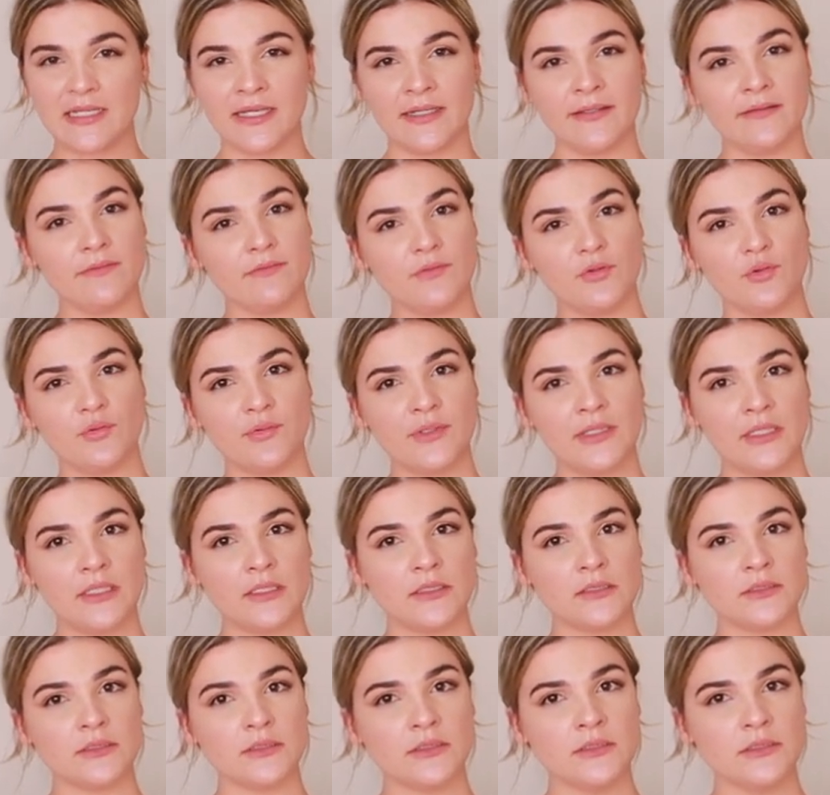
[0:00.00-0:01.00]
kind of
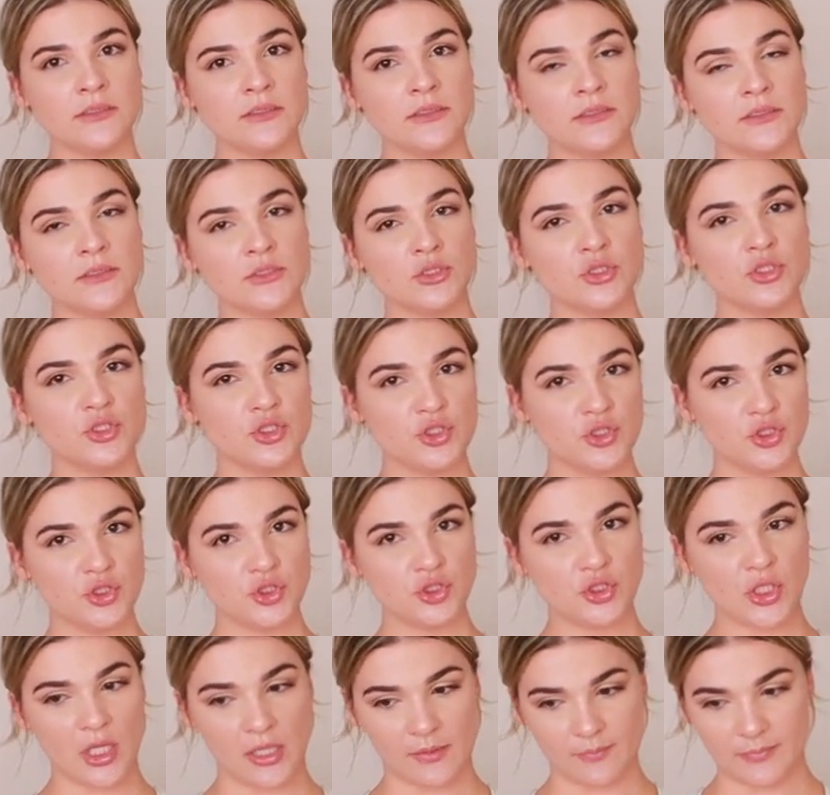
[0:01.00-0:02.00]
green
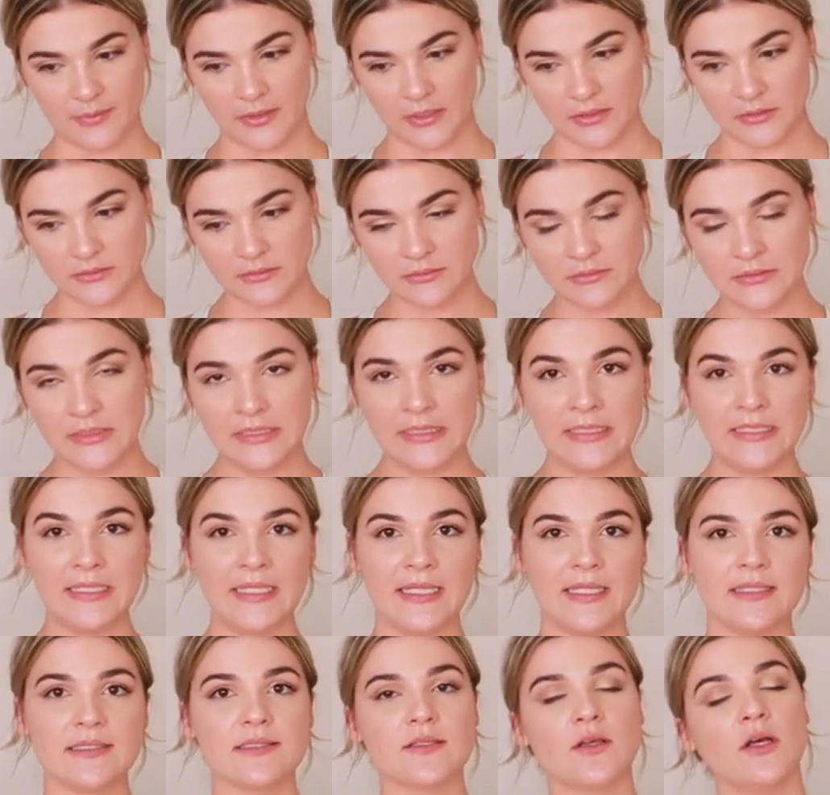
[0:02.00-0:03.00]
top on.
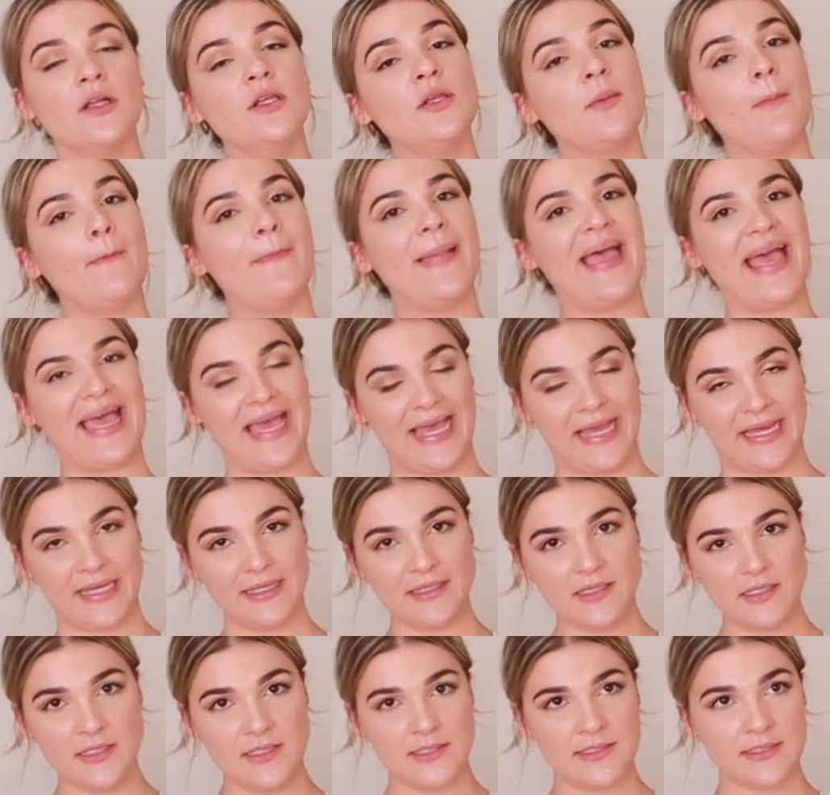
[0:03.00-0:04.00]
It's got
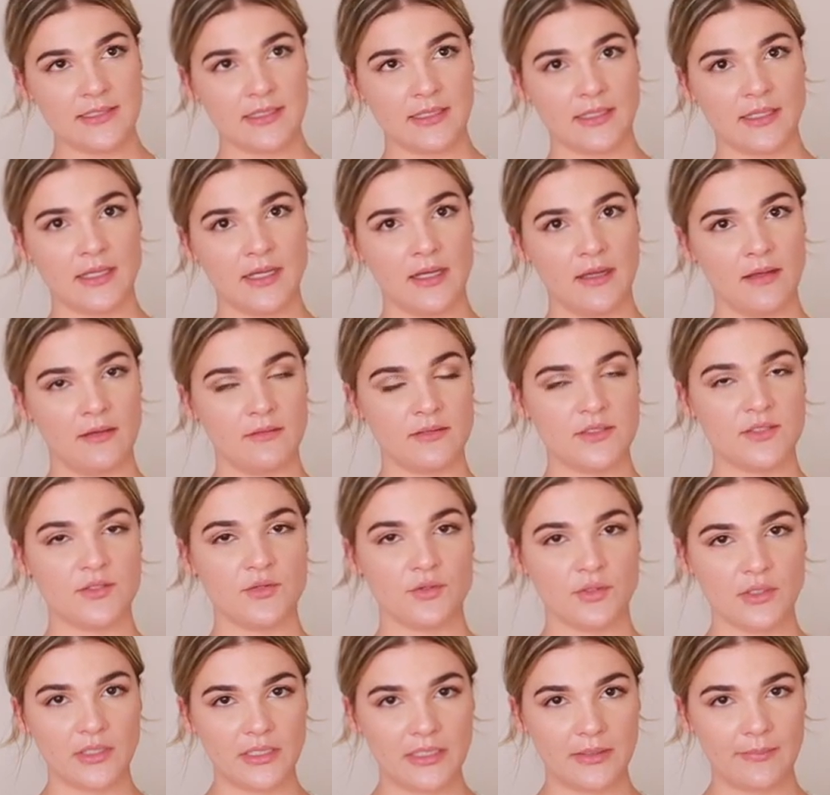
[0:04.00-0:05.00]
pads,
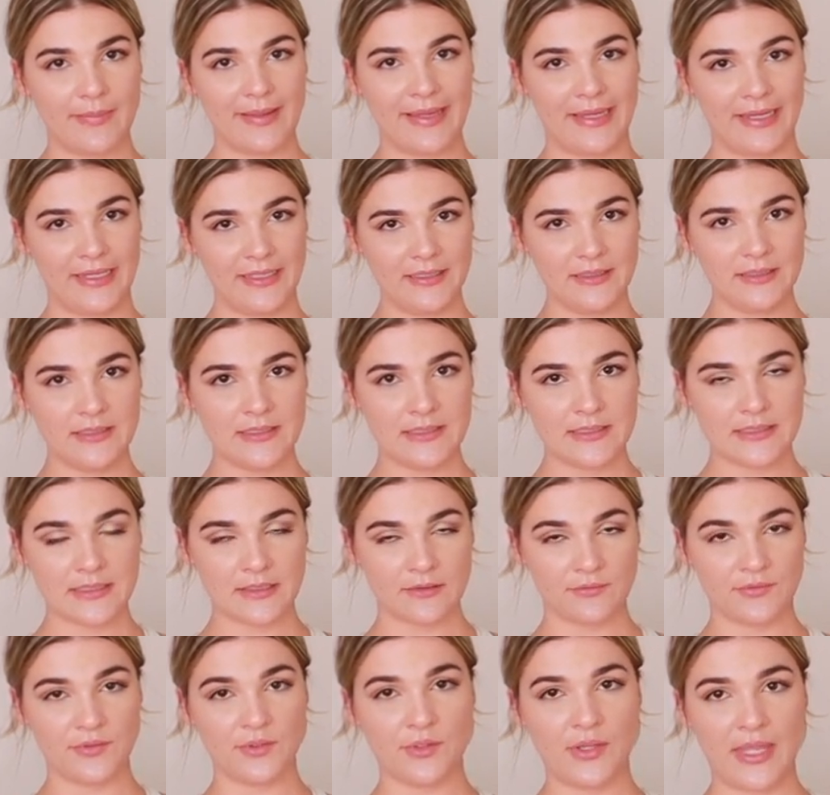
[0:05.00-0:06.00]
circular pads,
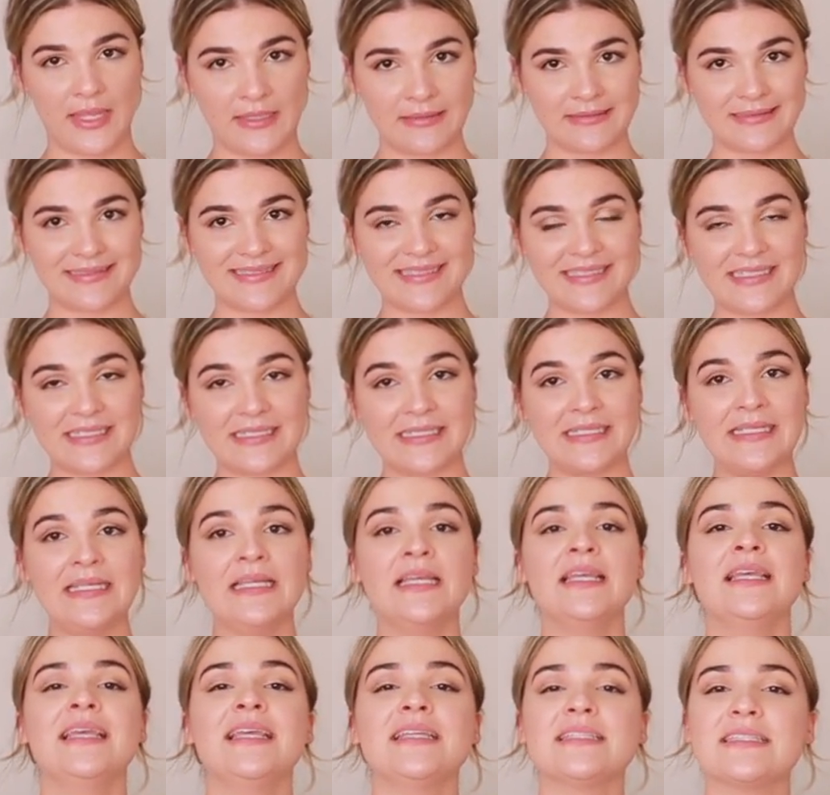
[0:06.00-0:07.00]
if you can see.
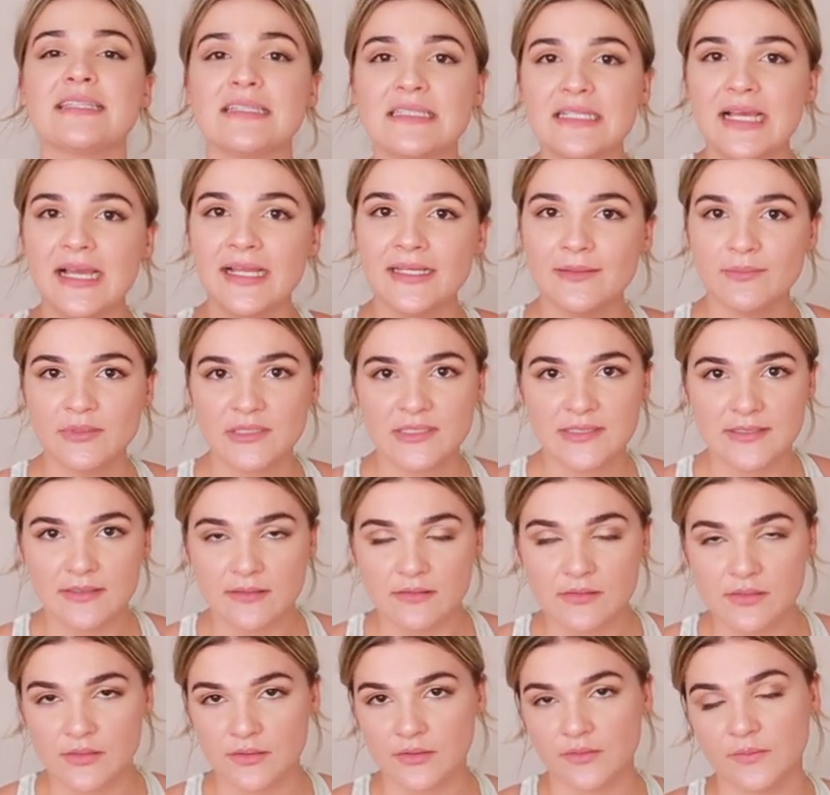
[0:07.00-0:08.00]
It's a tiny bit
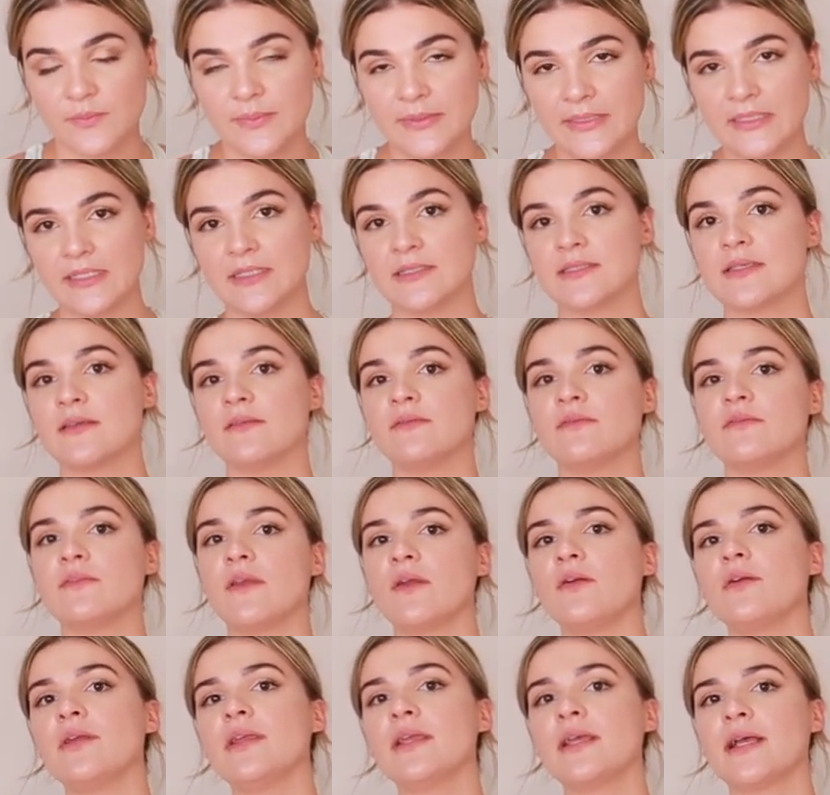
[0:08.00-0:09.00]
see-through, but it's a
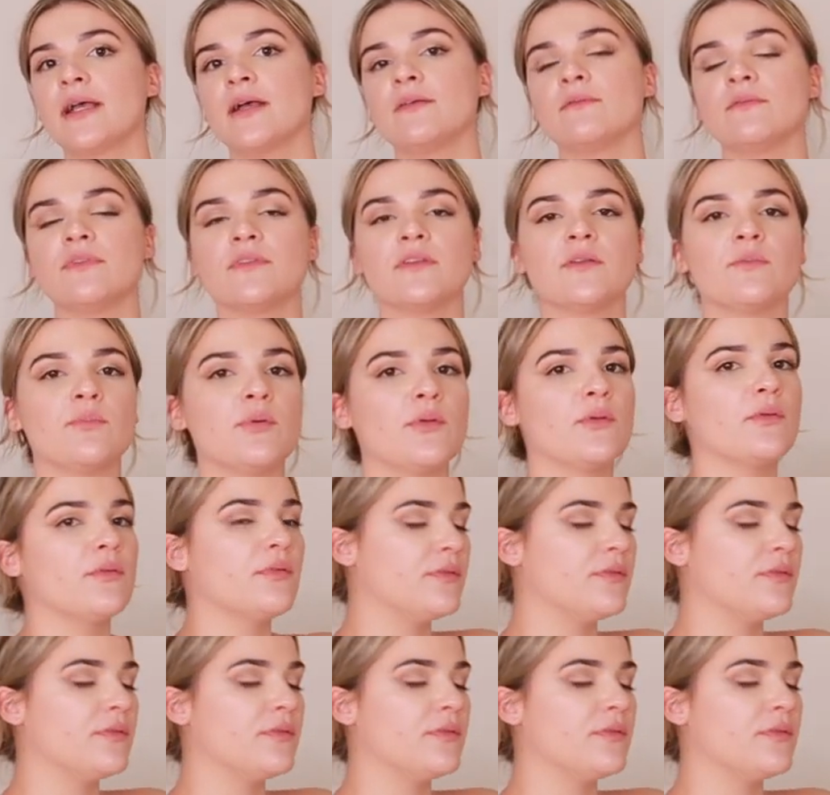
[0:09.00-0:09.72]
very comfortable,